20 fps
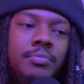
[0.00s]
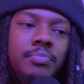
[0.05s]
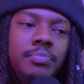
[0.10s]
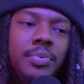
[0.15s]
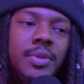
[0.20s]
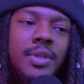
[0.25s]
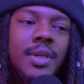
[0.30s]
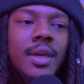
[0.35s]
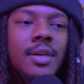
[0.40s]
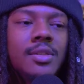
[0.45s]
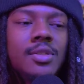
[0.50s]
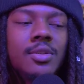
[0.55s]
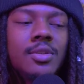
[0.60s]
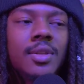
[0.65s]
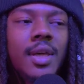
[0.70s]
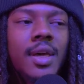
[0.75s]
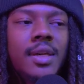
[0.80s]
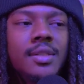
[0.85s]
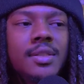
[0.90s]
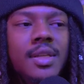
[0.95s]
But yeah, so
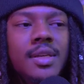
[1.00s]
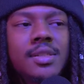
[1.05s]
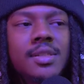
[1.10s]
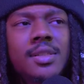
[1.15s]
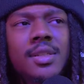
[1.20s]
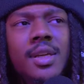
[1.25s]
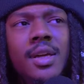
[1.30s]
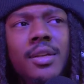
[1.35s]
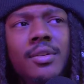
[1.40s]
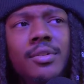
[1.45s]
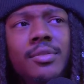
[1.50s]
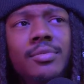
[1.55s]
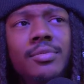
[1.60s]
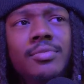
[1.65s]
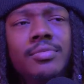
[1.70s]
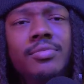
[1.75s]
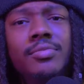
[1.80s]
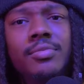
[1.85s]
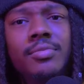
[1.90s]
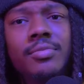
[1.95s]
that's kind
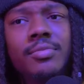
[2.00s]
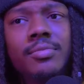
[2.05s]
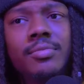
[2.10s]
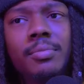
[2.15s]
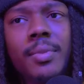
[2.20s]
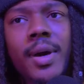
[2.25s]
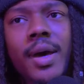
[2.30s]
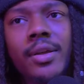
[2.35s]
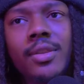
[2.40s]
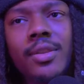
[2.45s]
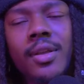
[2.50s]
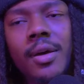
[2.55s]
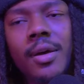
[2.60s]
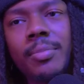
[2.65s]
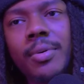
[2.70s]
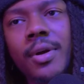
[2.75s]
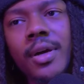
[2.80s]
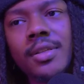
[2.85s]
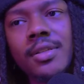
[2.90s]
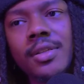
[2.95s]
of my thought
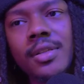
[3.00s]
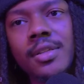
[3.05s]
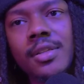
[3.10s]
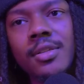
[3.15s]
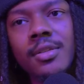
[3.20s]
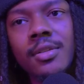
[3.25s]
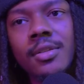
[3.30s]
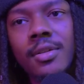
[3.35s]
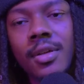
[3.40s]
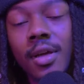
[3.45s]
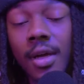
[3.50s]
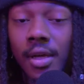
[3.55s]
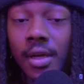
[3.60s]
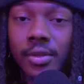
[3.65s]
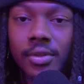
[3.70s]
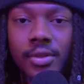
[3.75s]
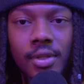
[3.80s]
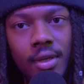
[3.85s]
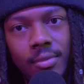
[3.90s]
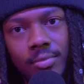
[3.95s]
process.
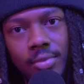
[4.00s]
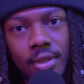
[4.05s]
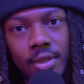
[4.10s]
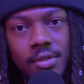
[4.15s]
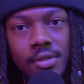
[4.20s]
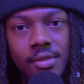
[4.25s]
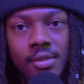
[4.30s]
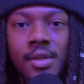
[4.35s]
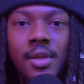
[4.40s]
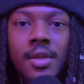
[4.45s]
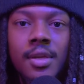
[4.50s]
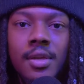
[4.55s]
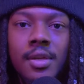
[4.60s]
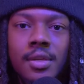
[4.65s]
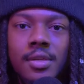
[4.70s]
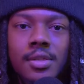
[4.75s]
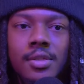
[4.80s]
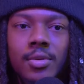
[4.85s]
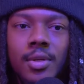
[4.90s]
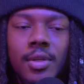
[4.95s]

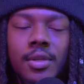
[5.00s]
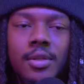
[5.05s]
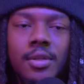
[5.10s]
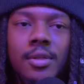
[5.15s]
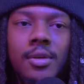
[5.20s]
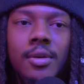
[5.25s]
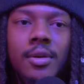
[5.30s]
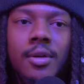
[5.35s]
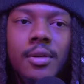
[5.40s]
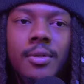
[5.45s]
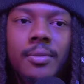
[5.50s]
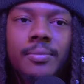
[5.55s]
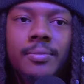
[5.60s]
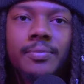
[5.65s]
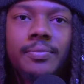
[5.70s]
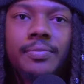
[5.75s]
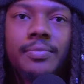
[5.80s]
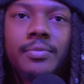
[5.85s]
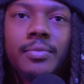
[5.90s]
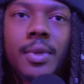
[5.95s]
See what I did there?
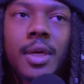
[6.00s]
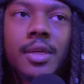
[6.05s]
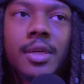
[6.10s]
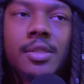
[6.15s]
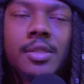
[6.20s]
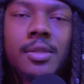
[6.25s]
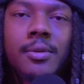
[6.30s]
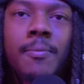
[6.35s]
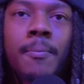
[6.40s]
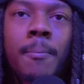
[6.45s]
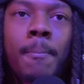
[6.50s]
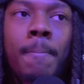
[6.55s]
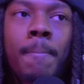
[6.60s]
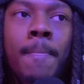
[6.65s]
By accident.